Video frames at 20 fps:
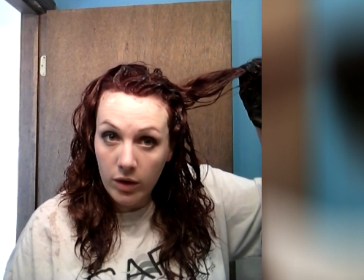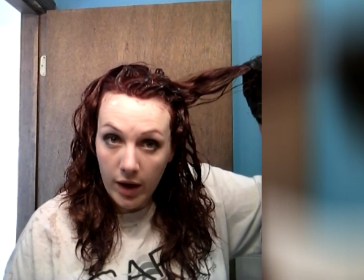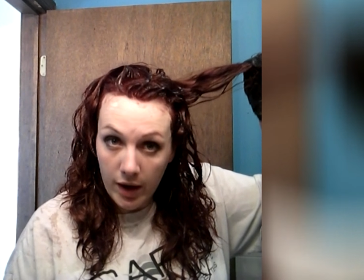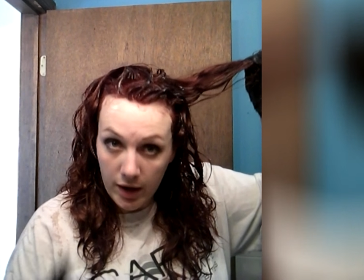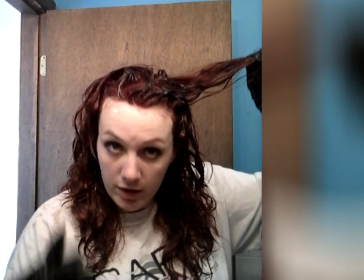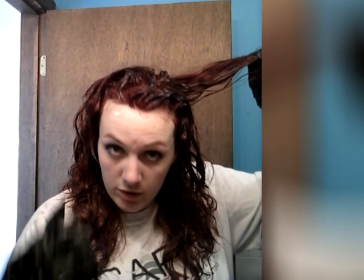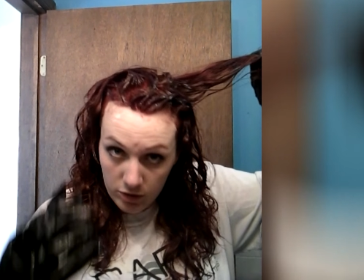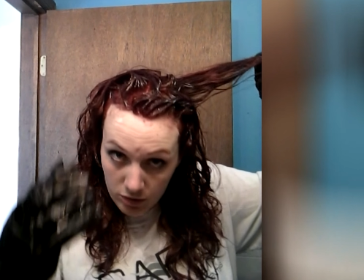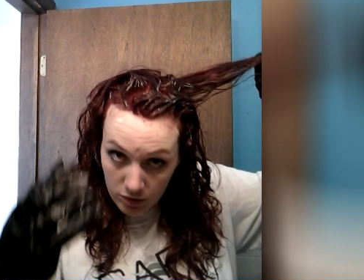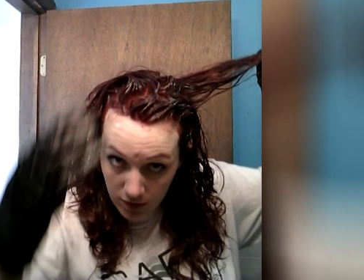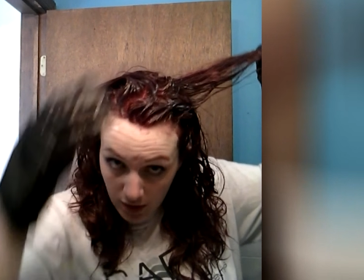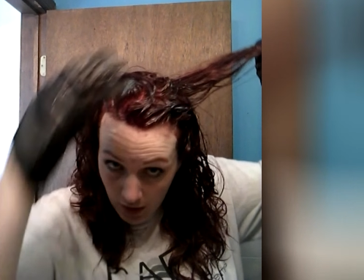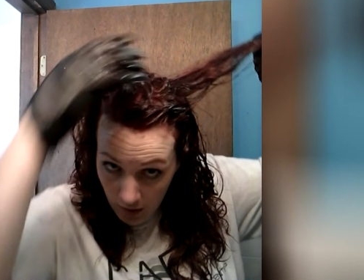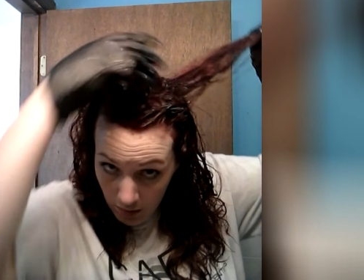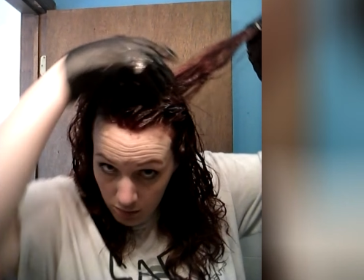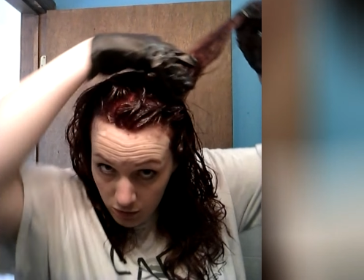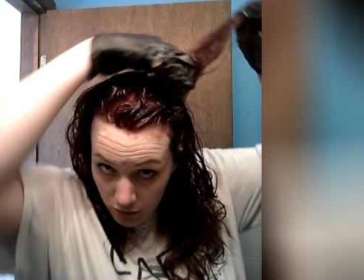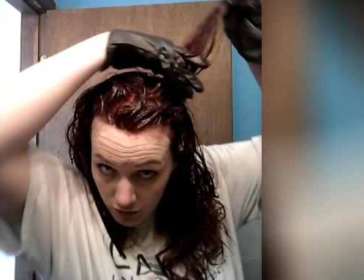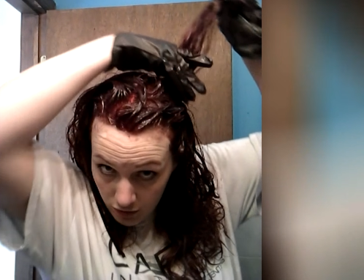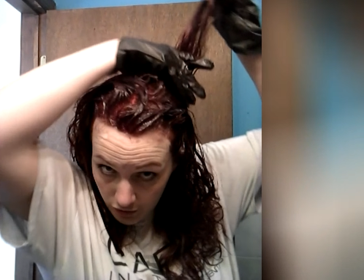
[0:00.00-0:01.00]
Okay, so now
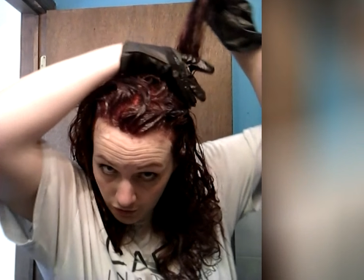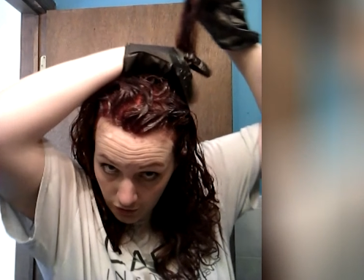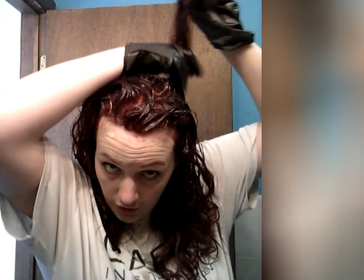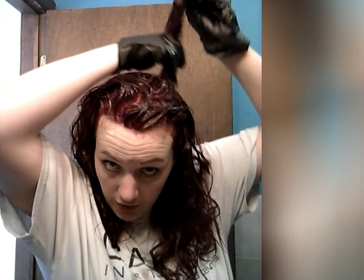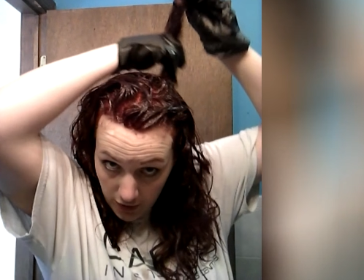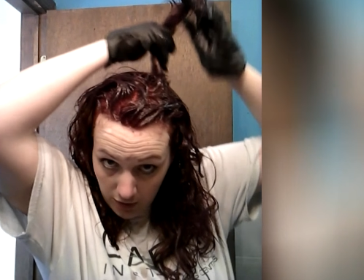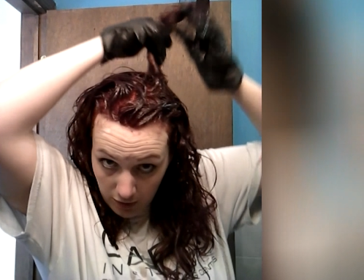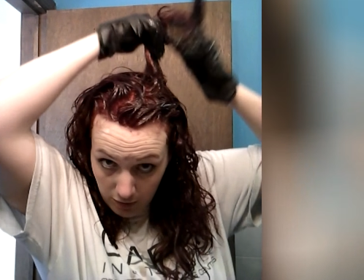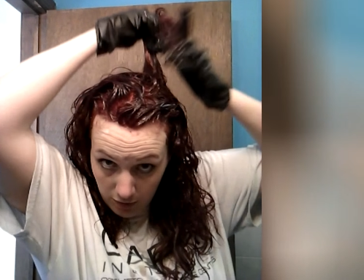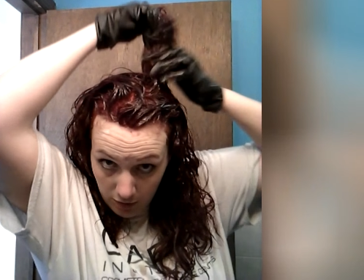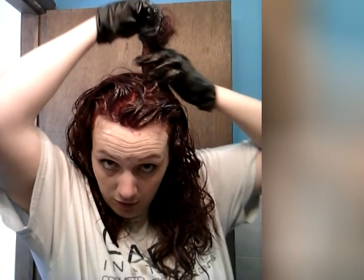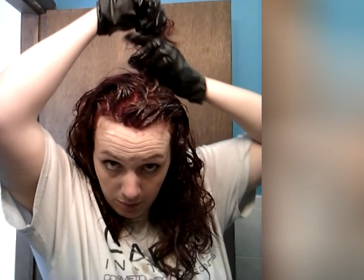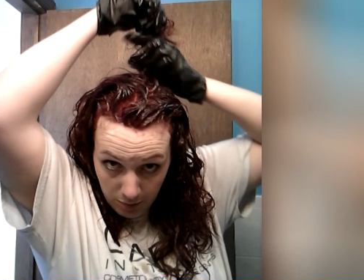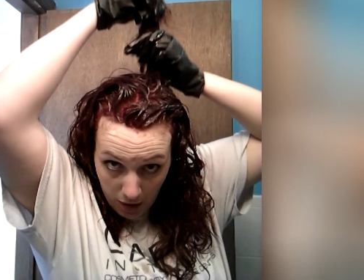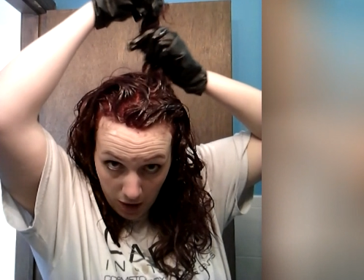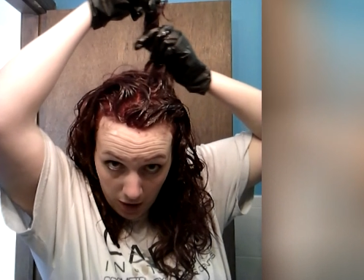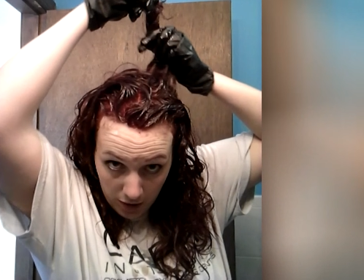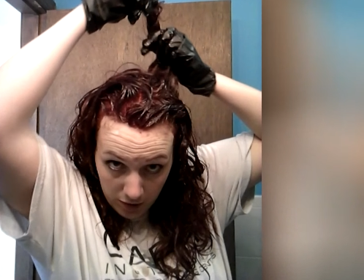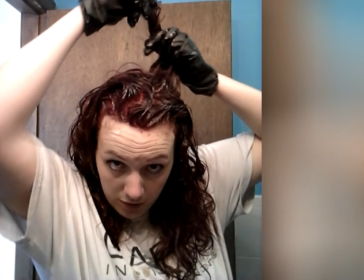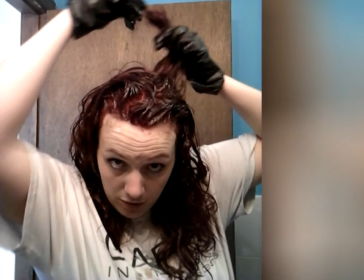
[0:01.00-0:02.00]
I'm just finding
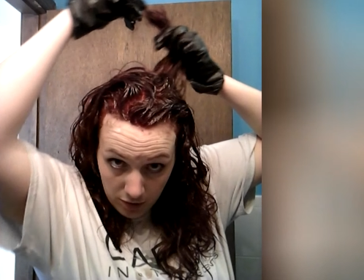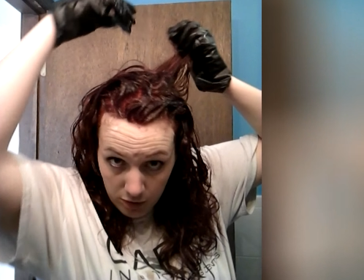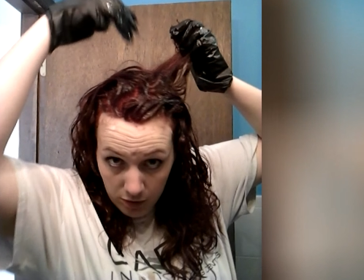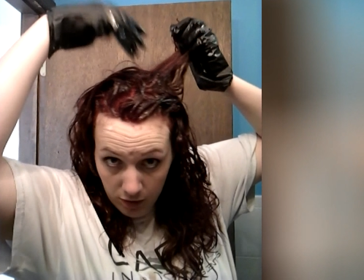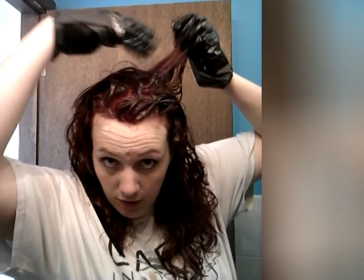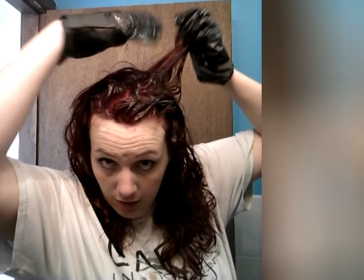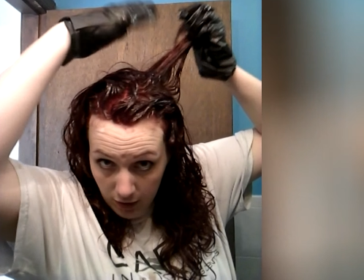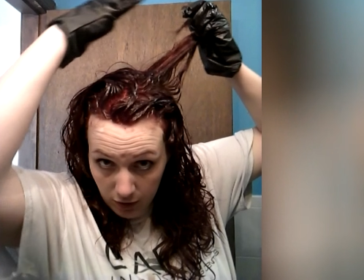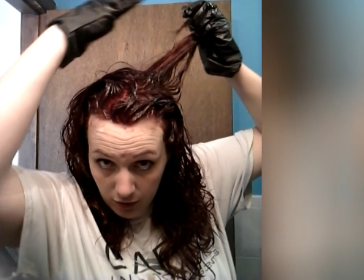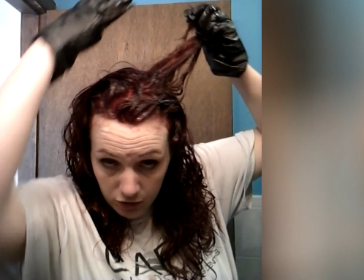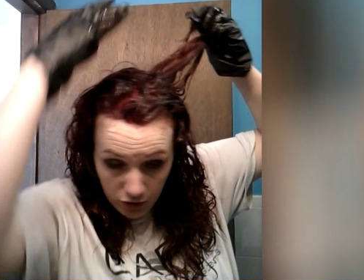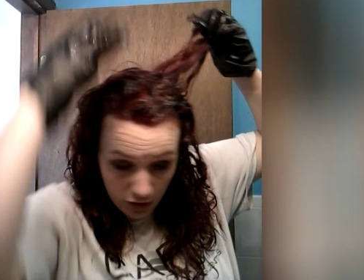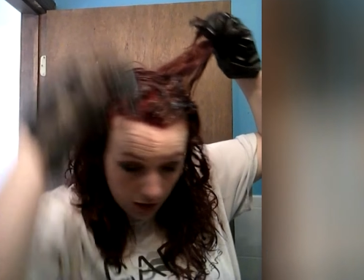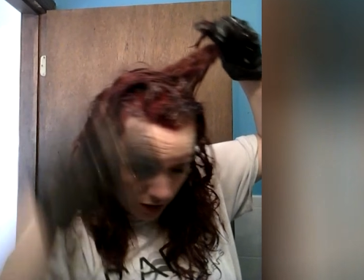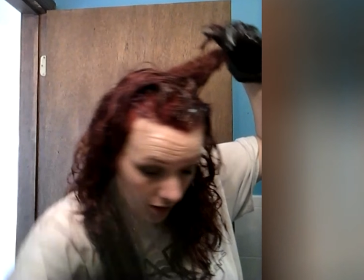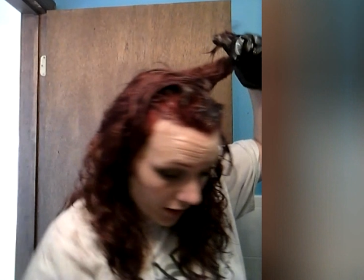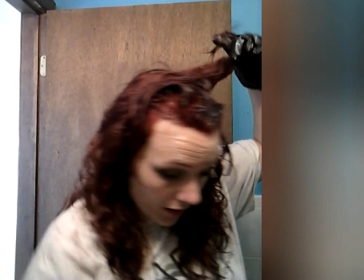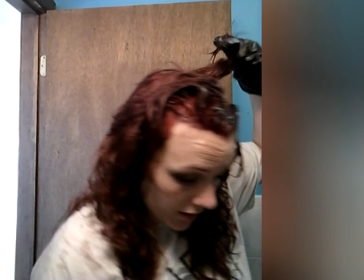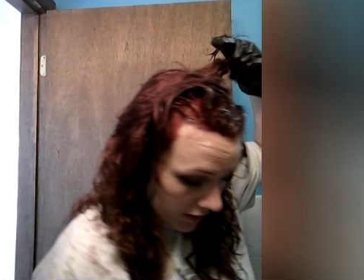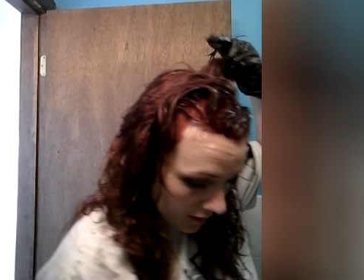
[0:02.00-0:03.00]
spots that are
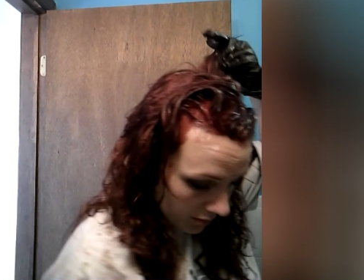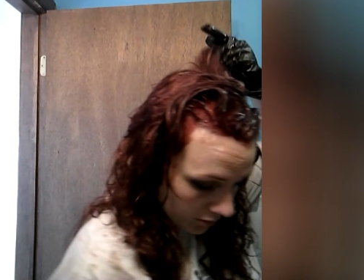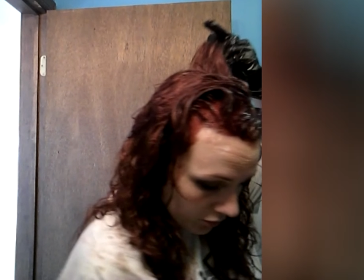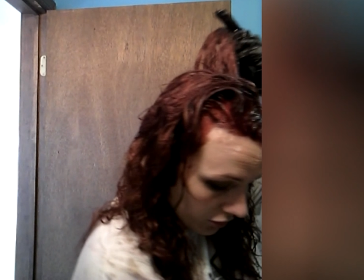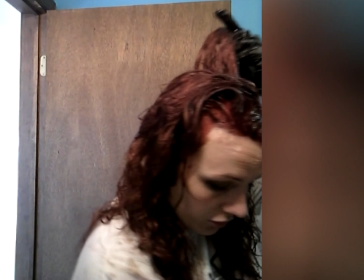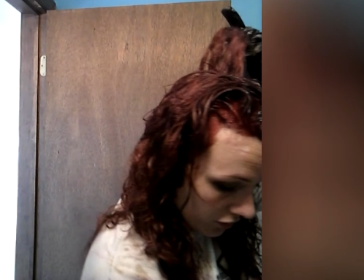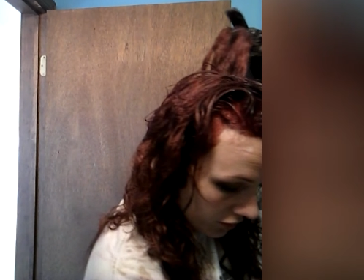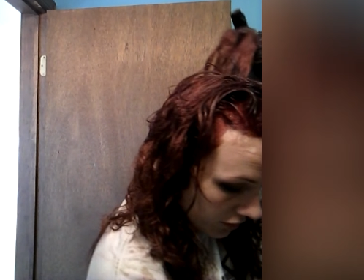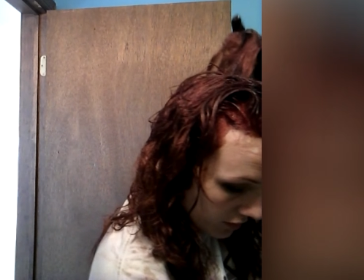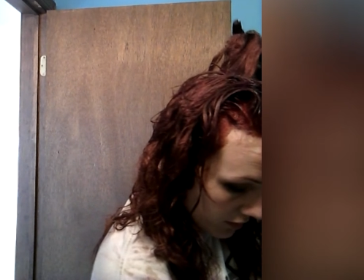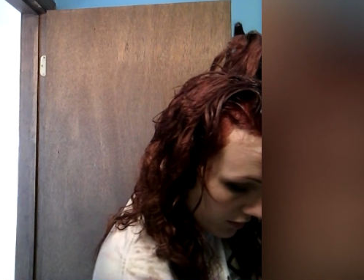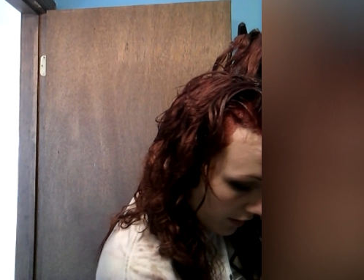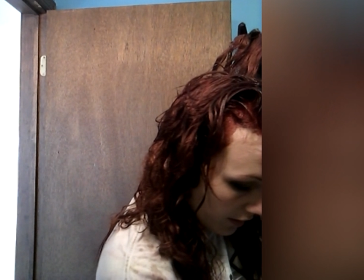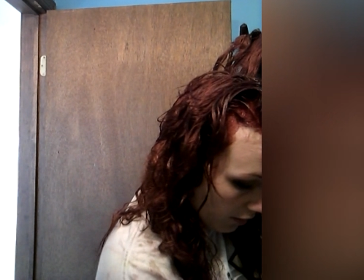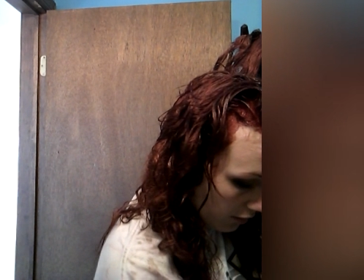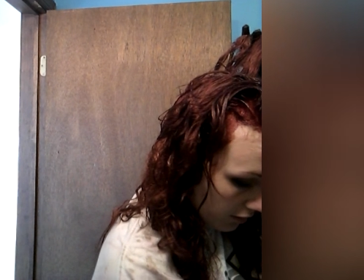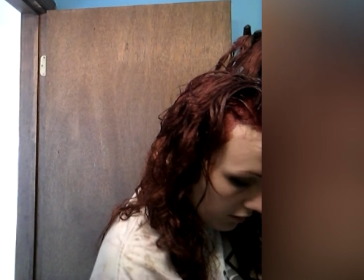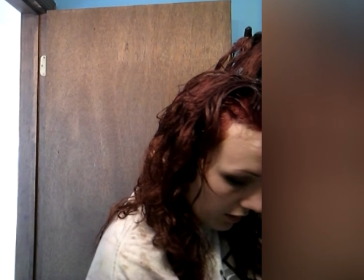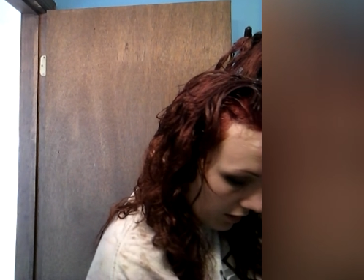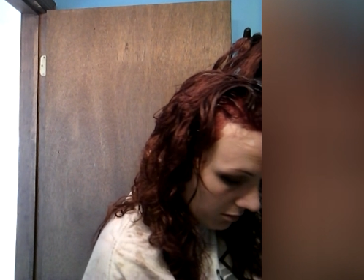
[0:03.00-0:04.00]
dry and I'm just
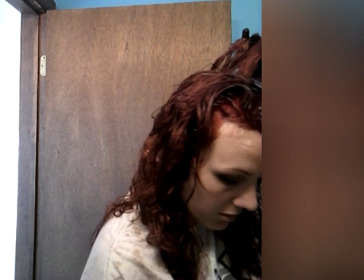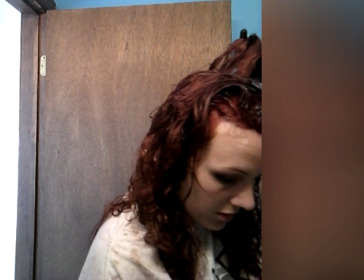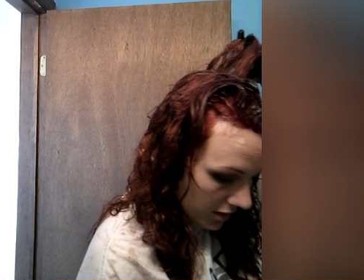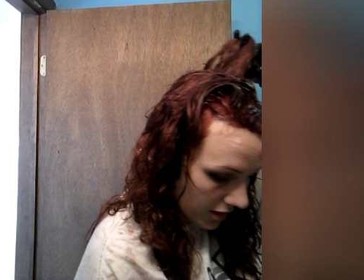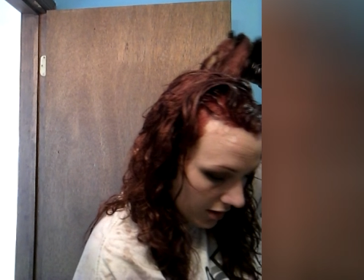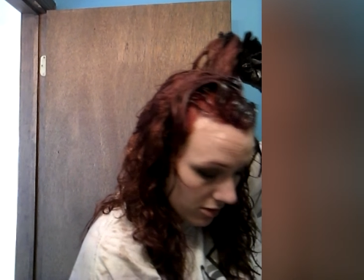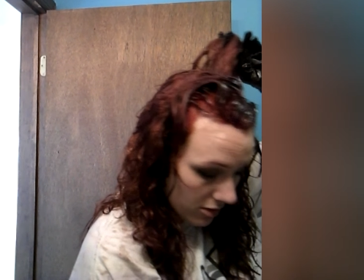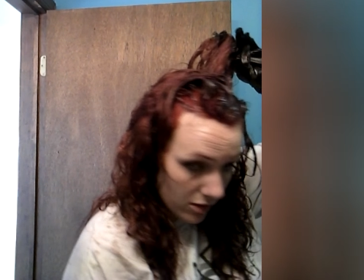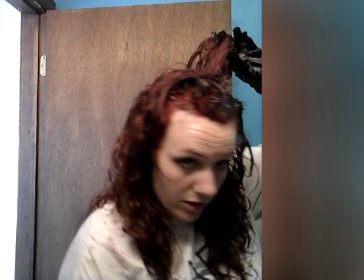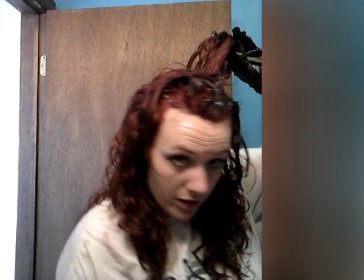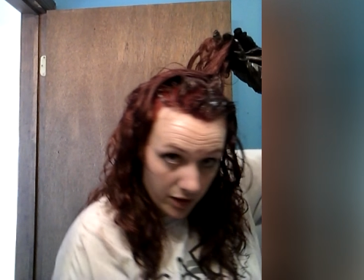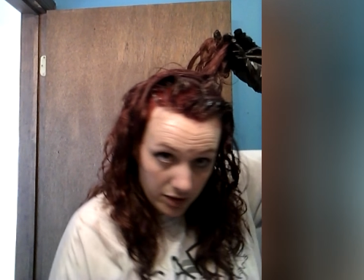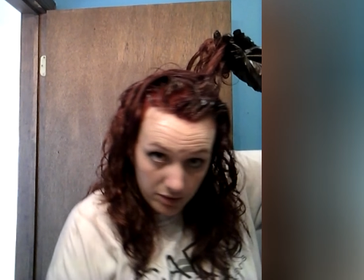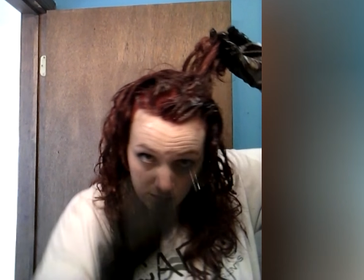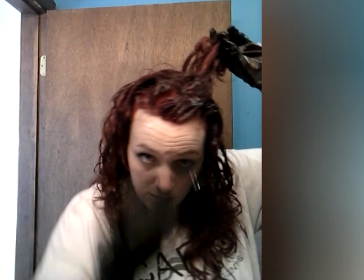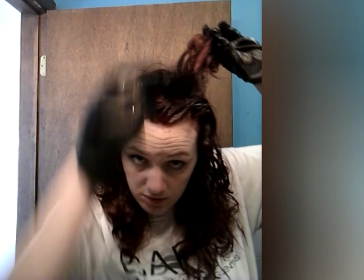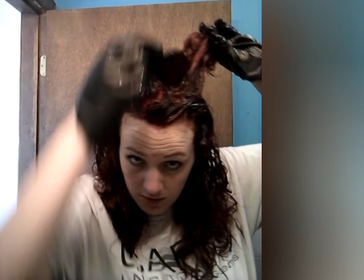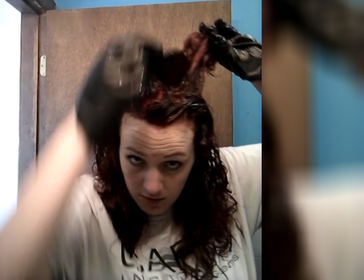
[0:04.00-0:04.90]
dousing them in hair dye.